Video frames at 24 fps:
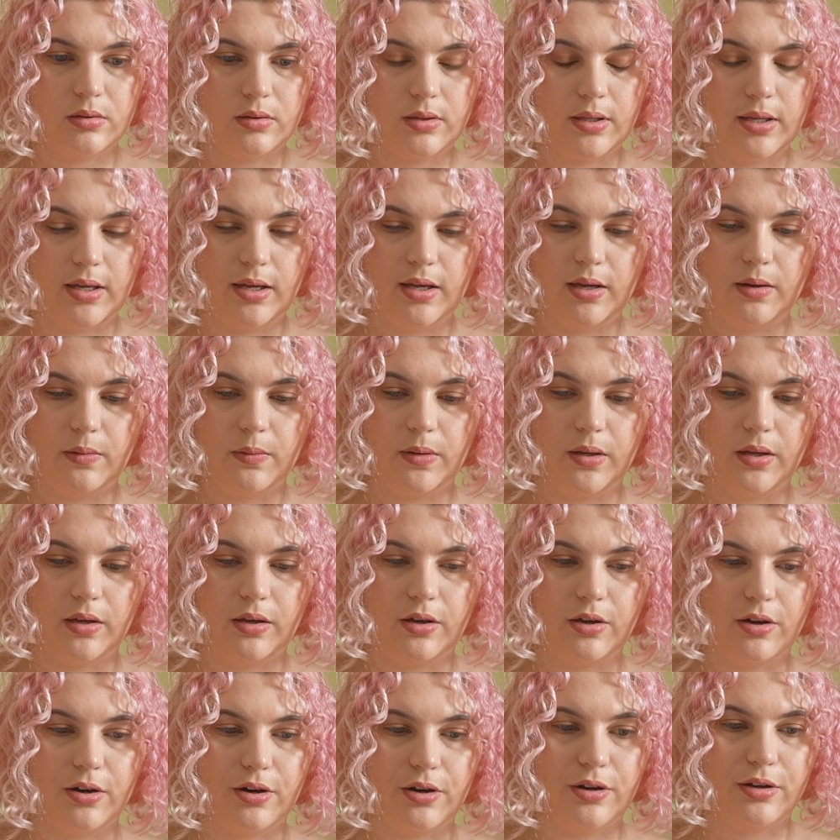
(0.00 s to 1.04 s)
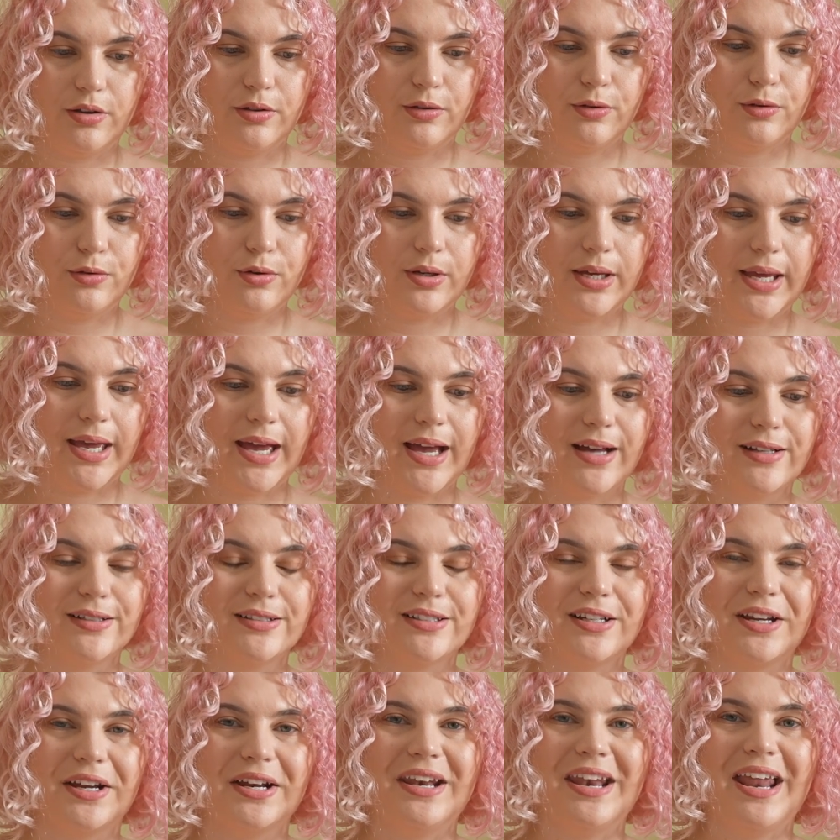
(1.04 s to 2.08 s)
There we go. Look how
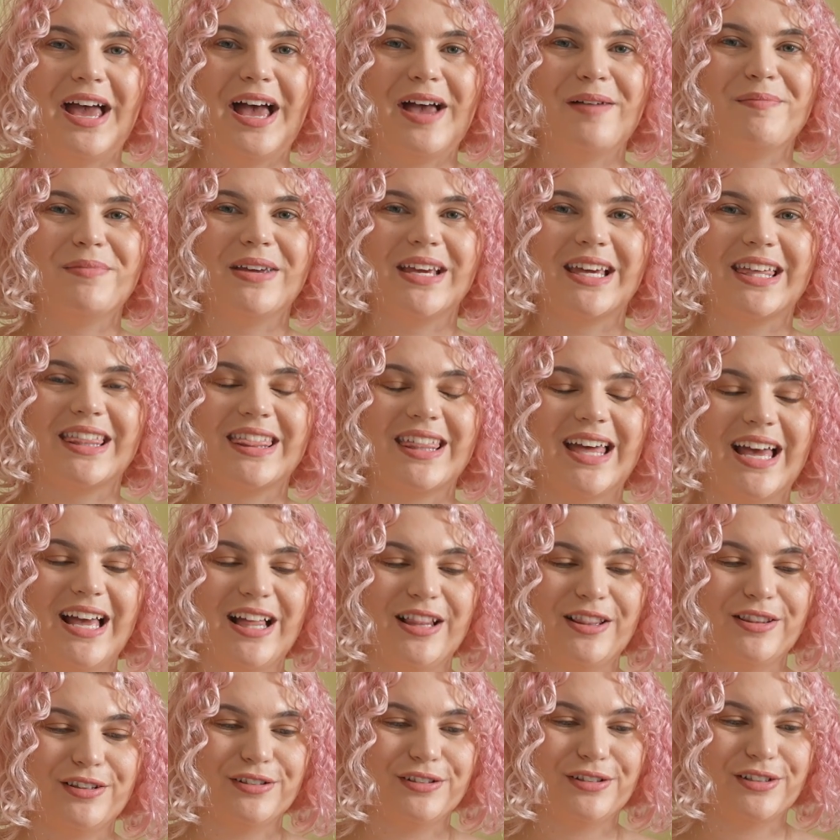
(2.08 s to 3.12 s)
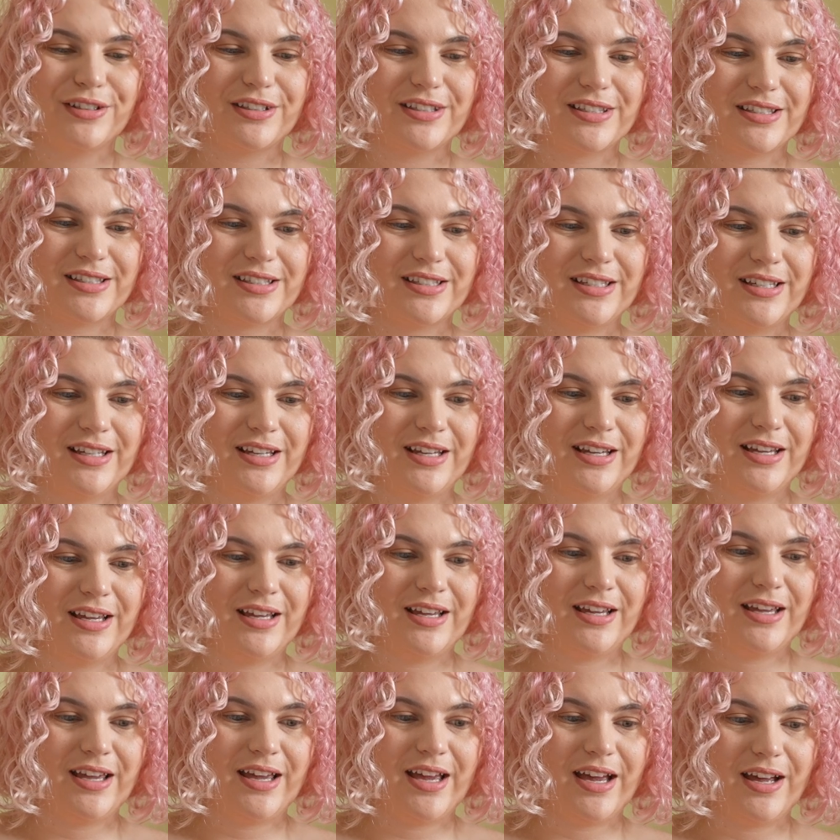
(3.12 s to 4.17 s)
dynamic that looks.
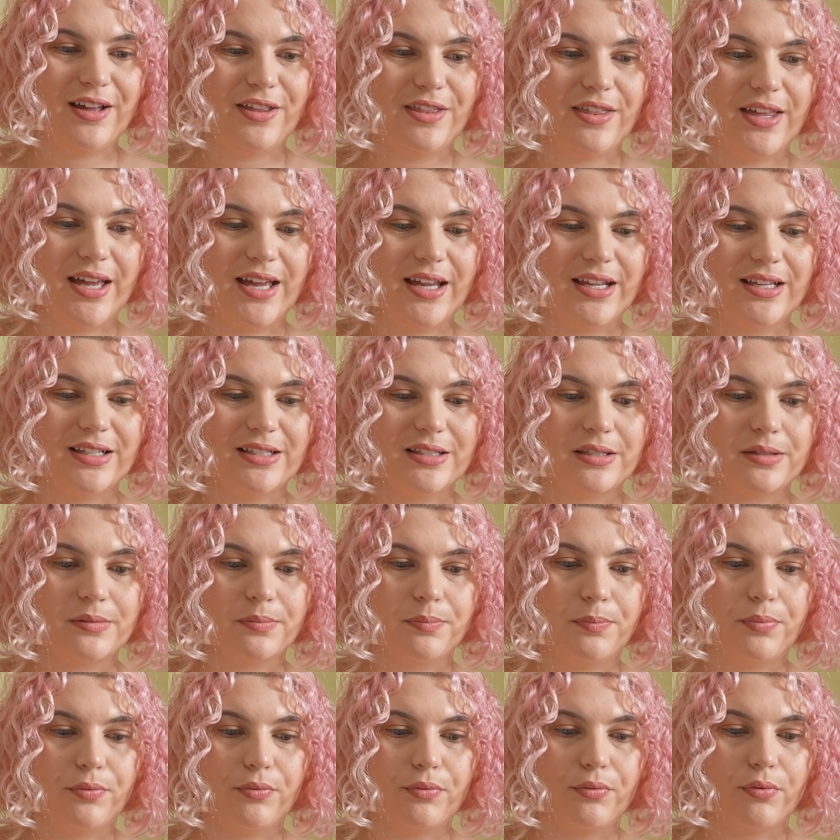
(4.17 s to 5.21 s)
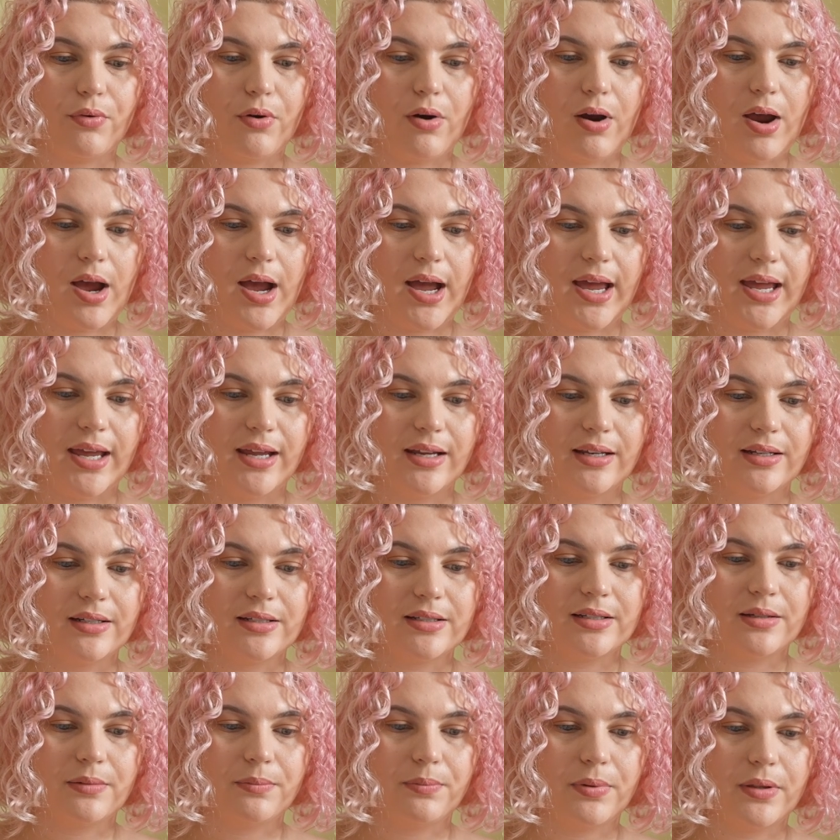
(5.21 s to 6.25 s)
How that is
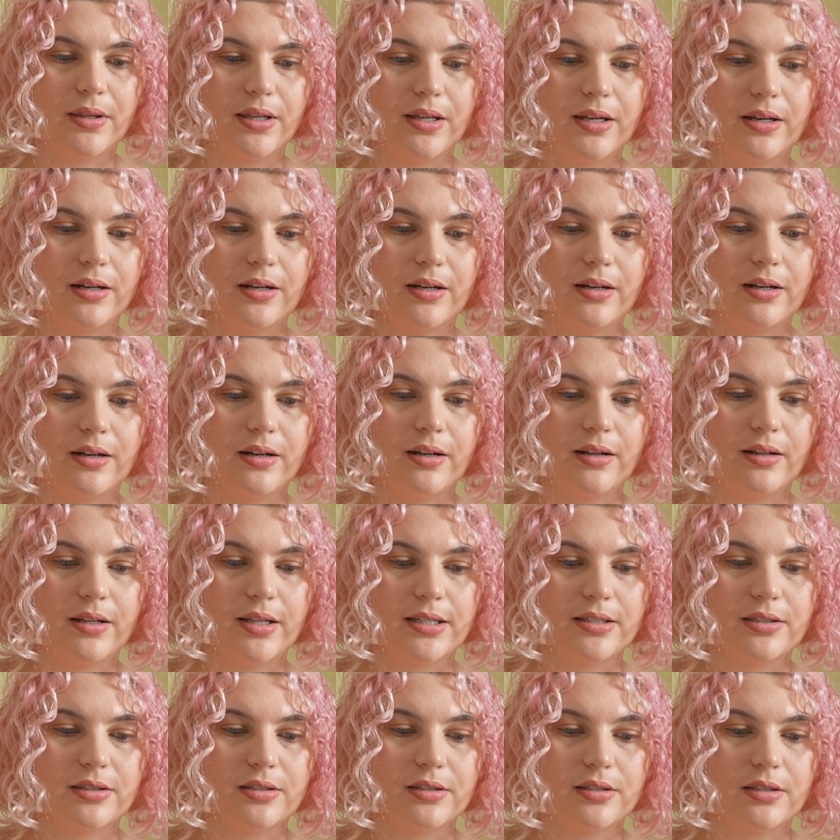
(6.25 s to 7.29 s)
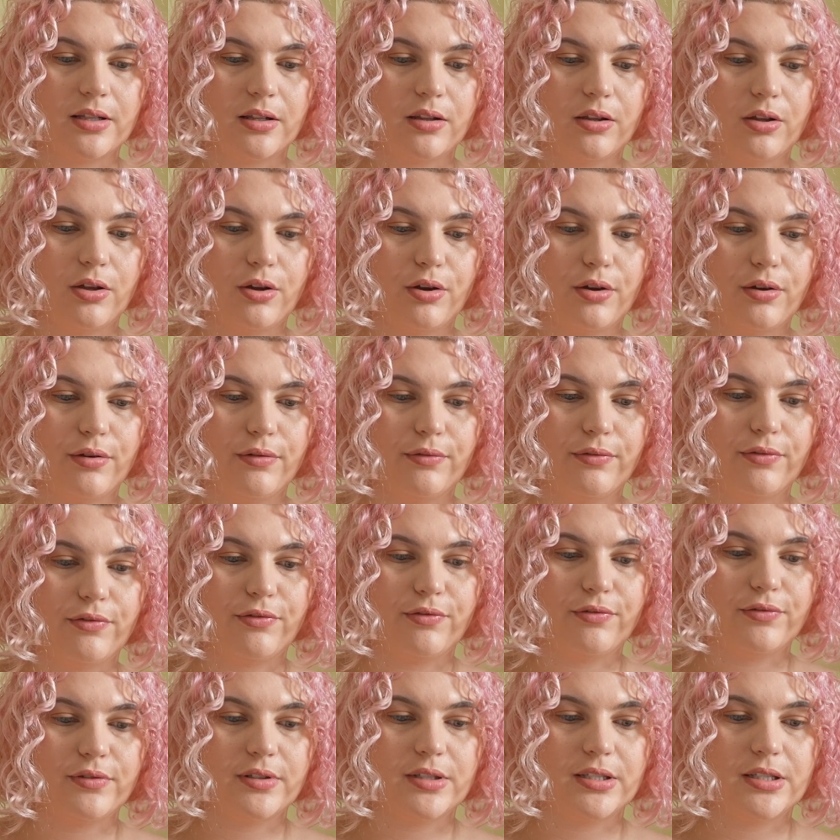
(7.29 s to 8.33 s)
bright. But then there's just a lot of
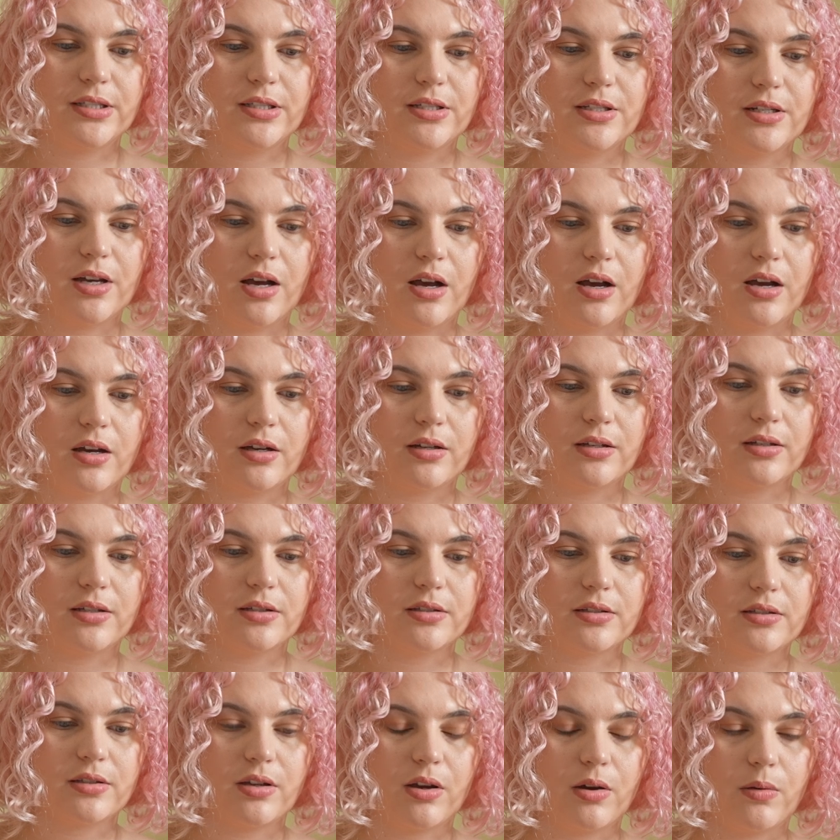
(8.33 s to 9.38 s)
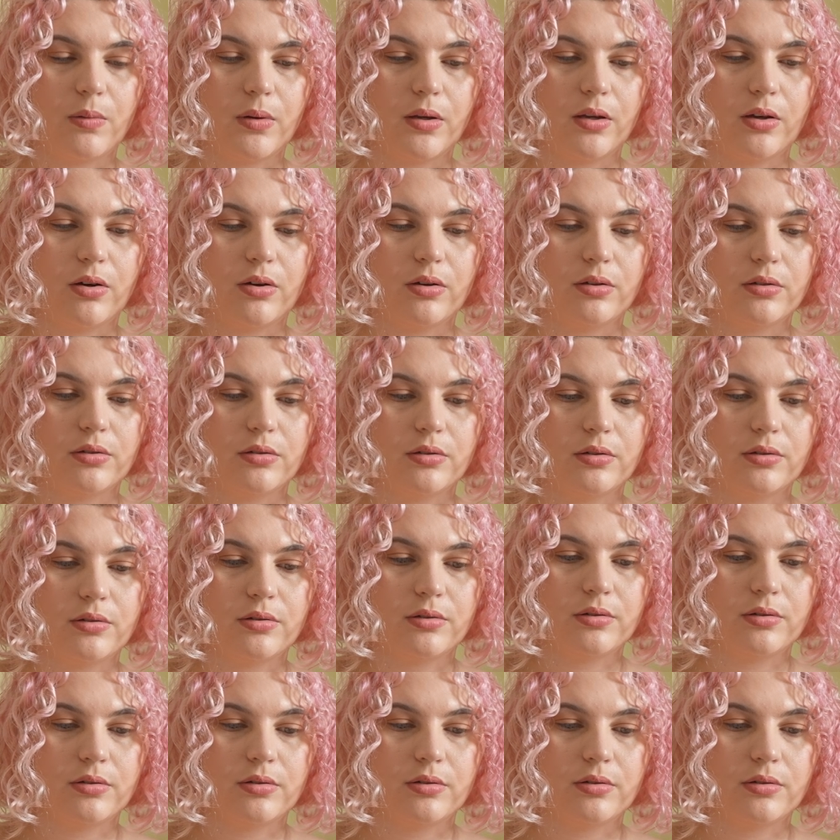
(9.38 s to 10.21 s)
darkness going on.